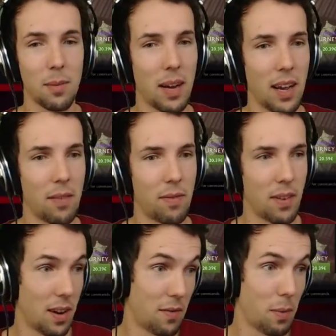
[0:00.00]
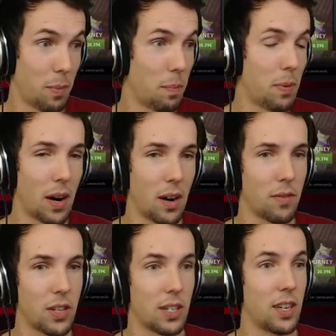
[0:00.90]
I have never been part of
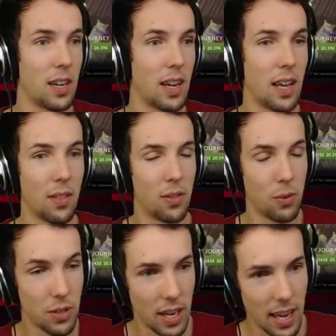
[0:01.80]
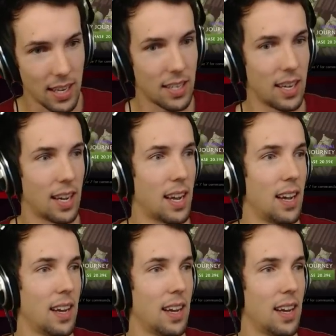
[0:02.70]
such an enthusiastic,